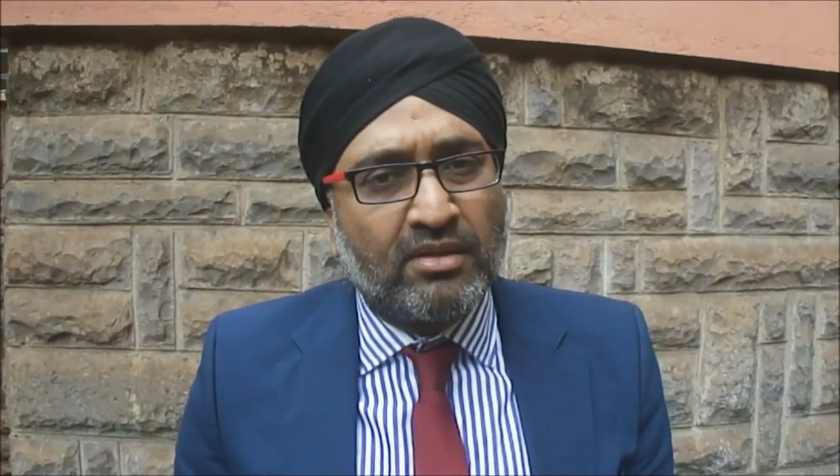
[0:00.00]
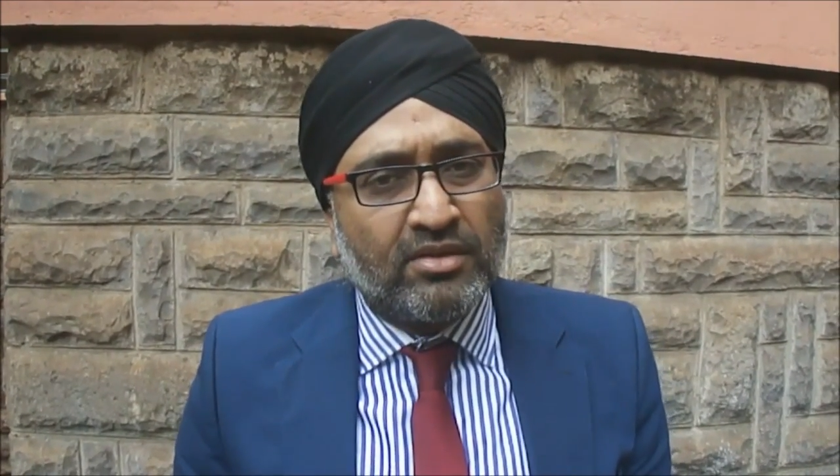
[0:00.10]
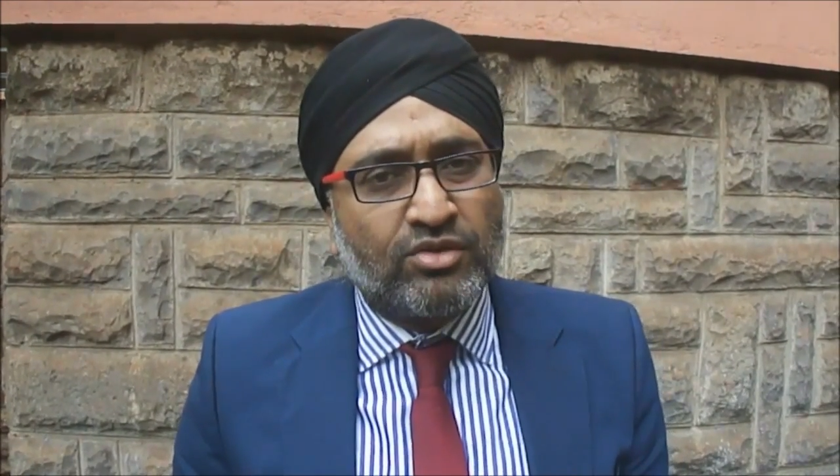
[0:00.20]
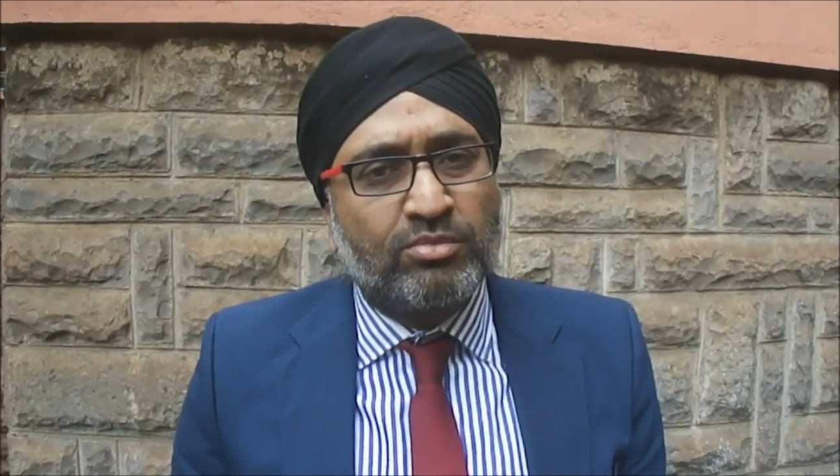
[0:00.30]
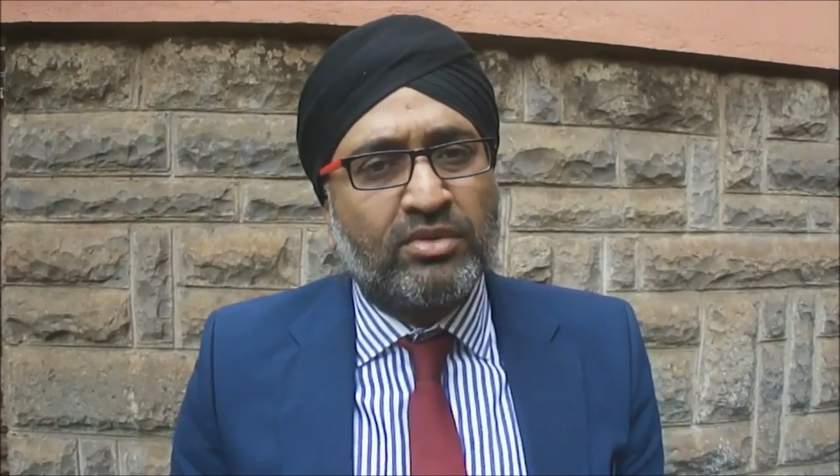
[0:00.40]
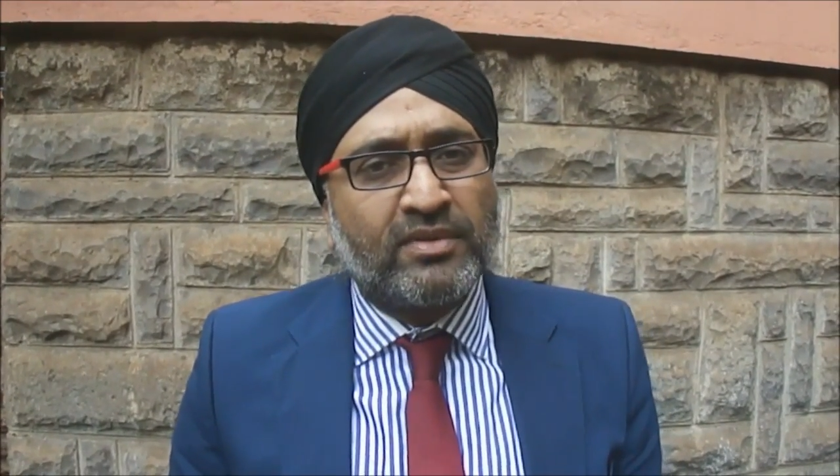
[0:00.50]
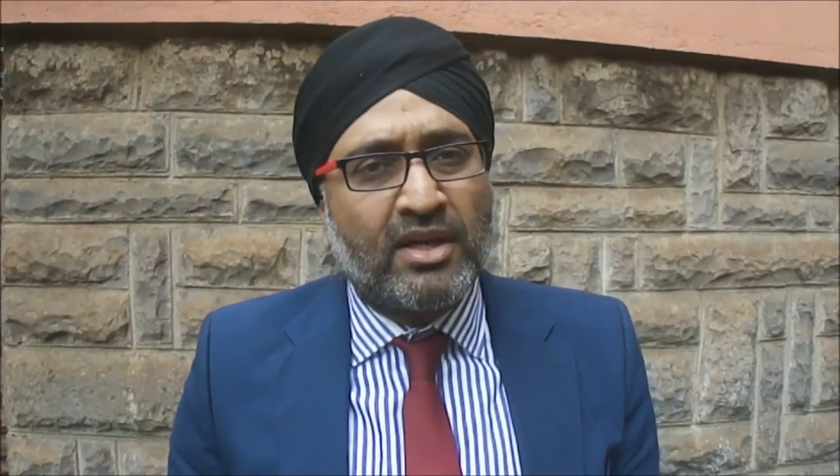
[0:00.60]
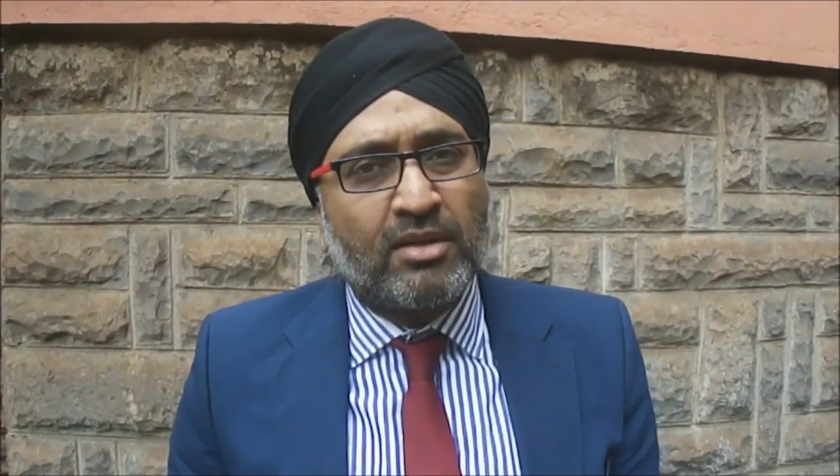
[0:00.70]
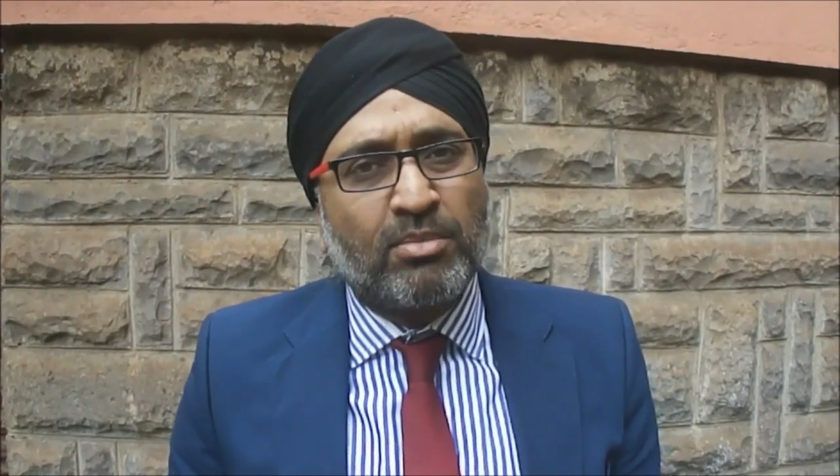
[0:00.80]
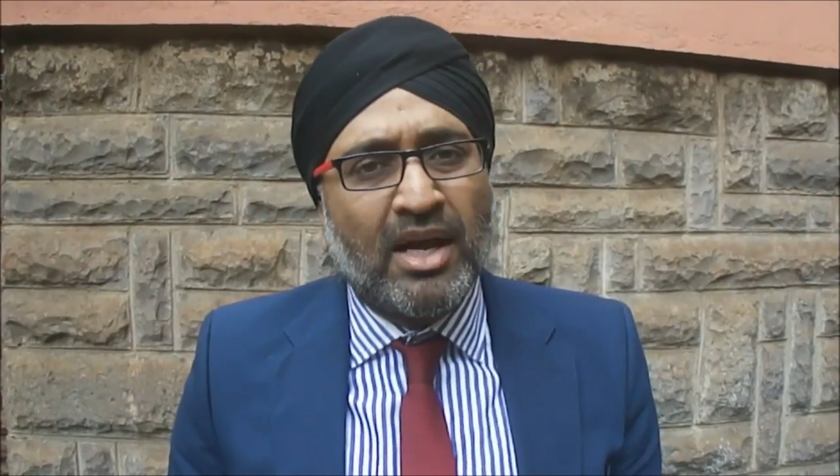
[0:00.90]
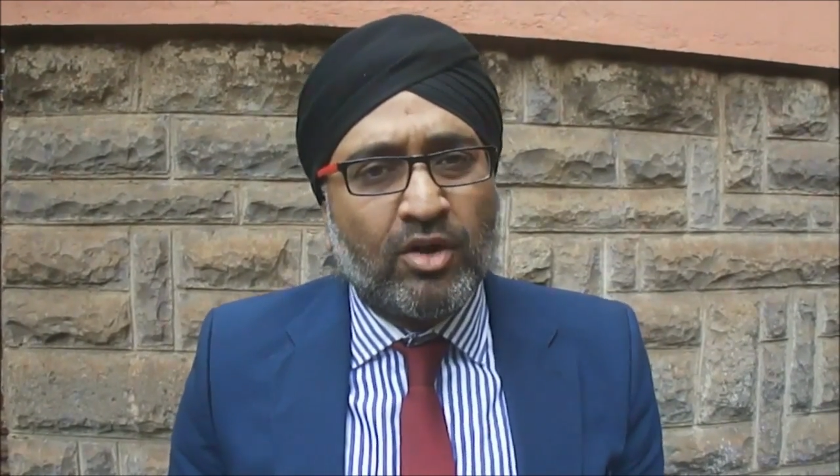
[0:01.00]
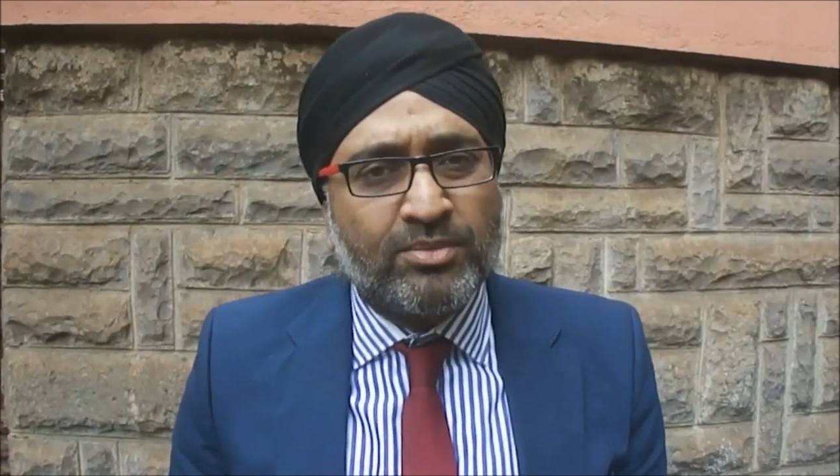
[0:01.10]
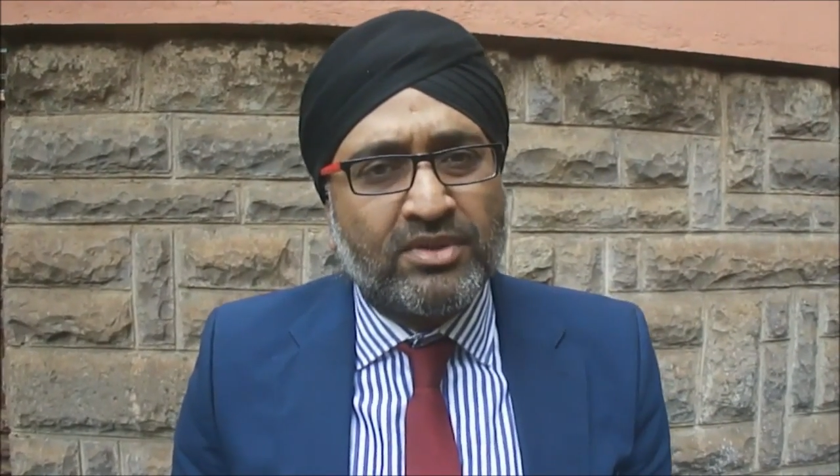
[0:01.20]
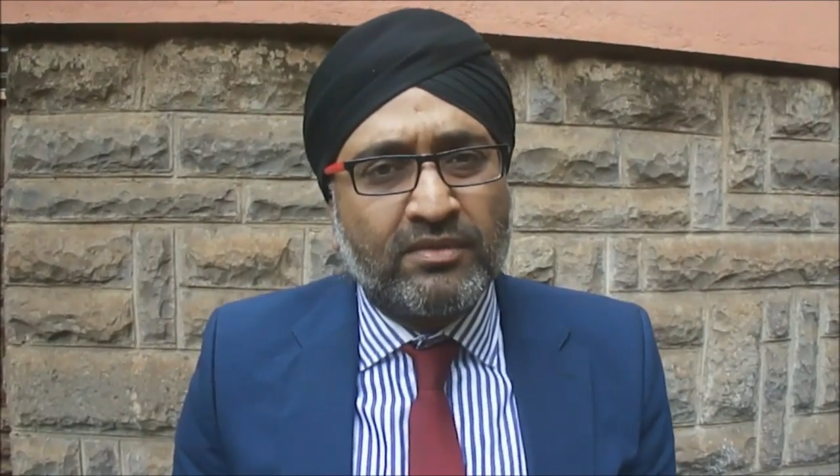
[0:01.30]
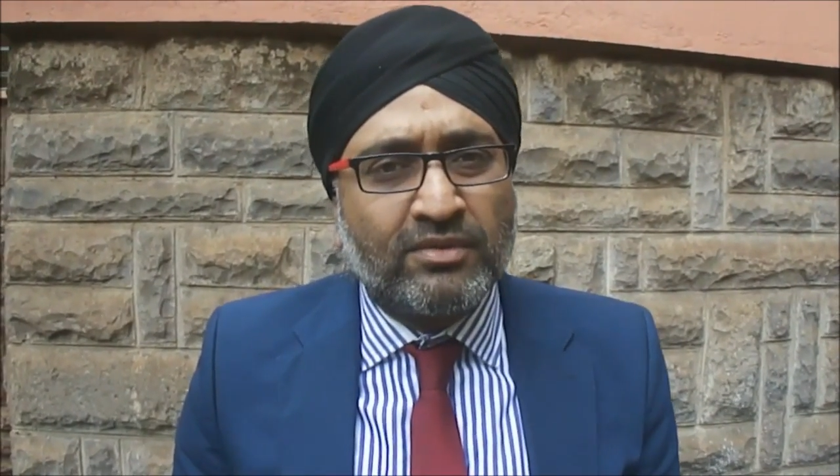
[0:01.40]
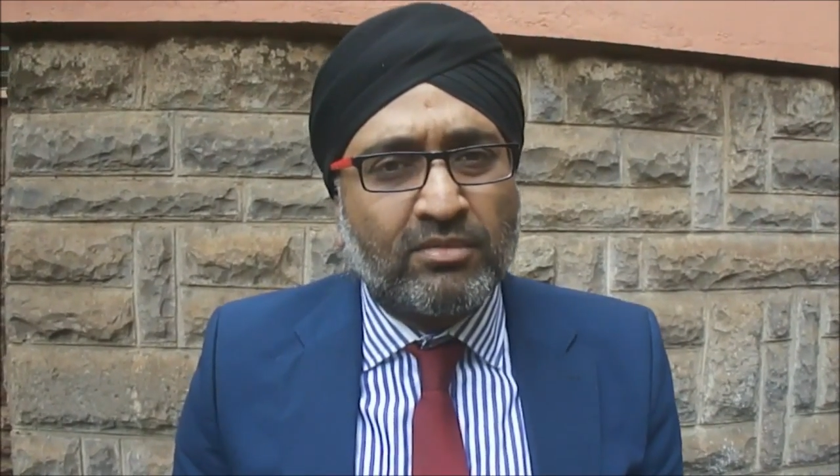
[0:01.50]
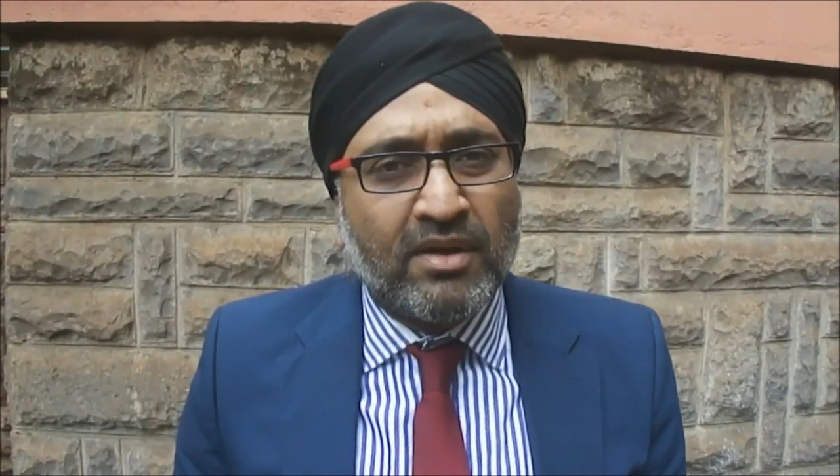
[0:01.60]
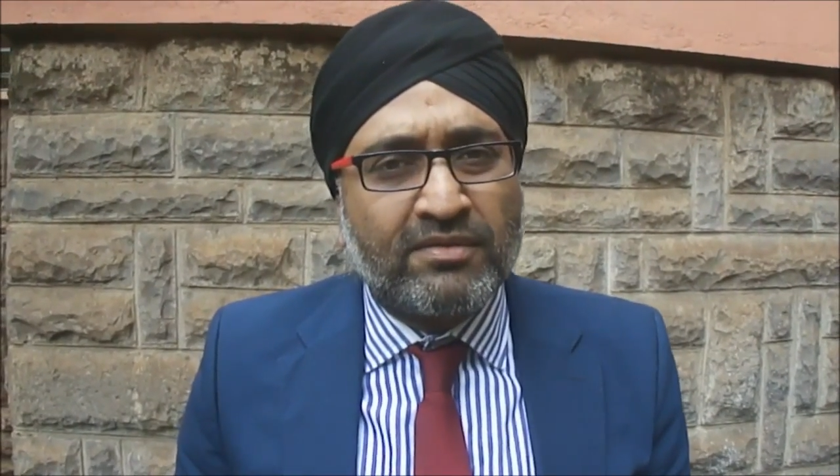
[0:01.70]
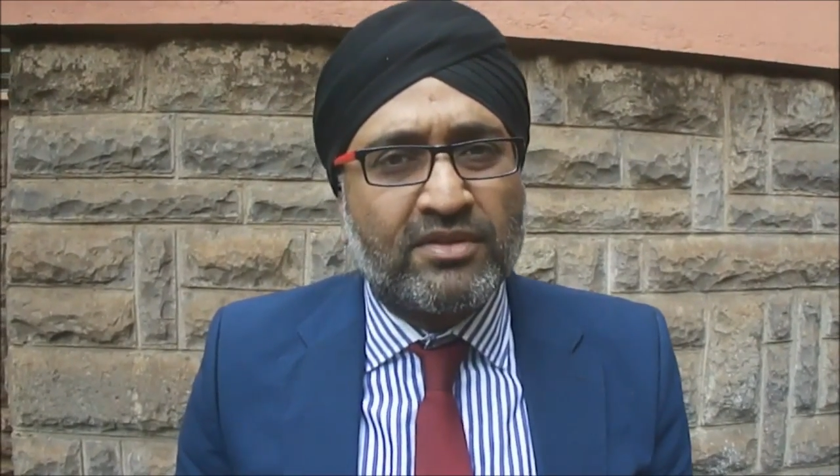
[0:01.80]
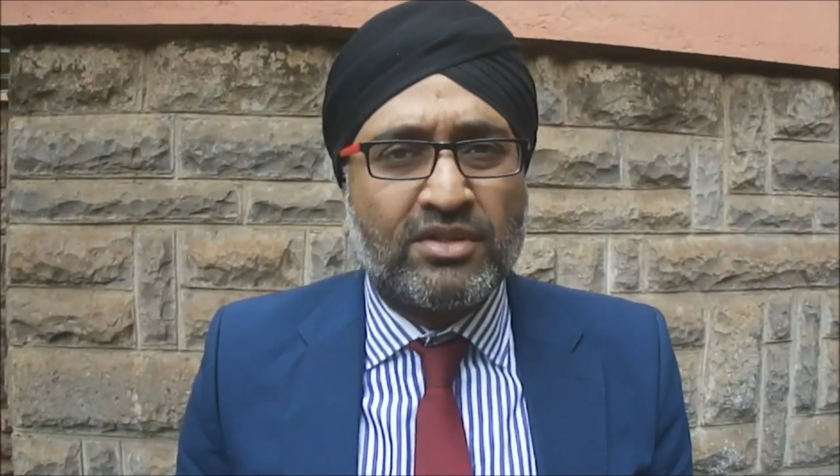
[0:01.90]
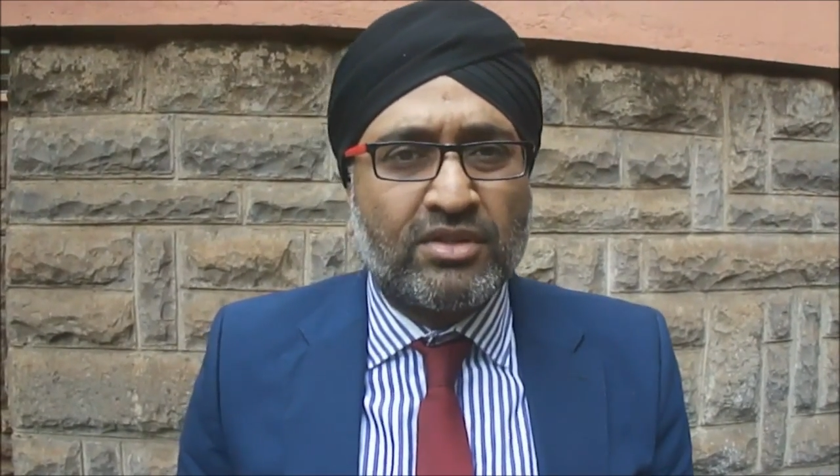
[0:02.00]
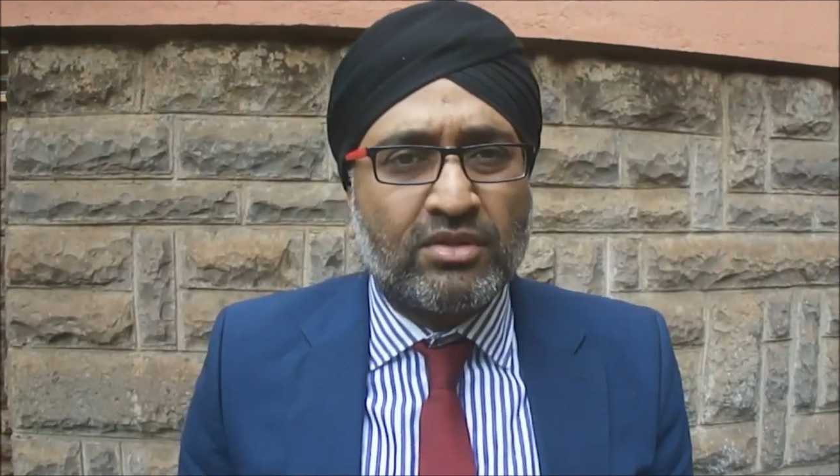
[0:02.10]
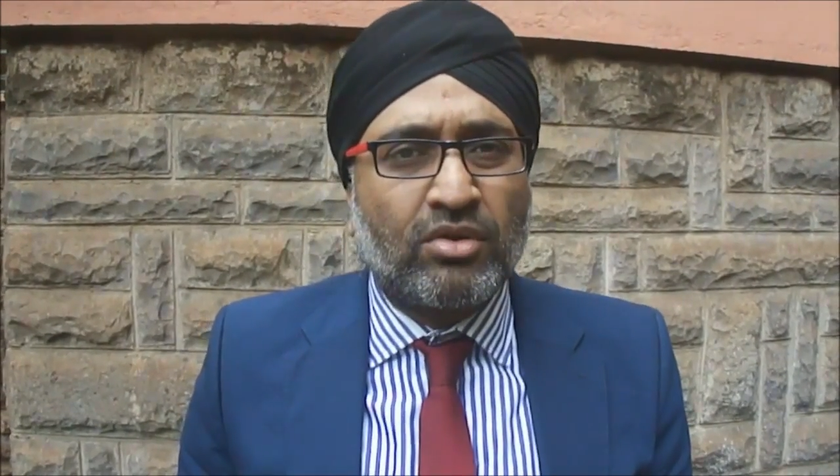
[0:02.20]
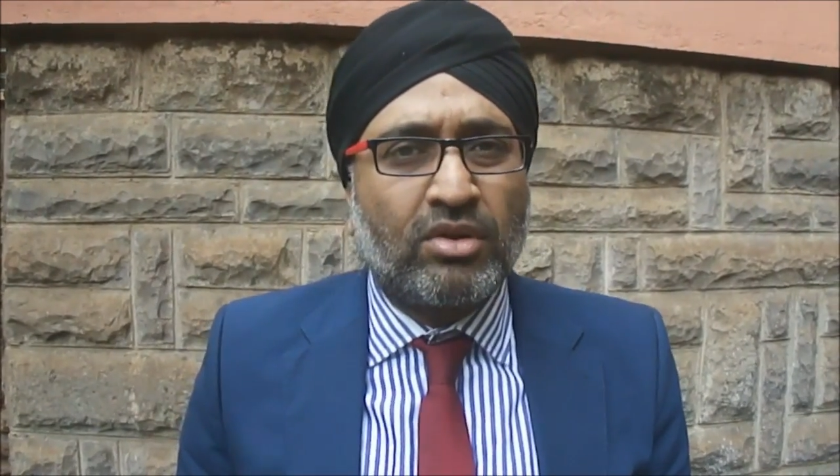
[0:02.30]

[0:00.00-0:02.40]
here is to provide a biopsy for my physician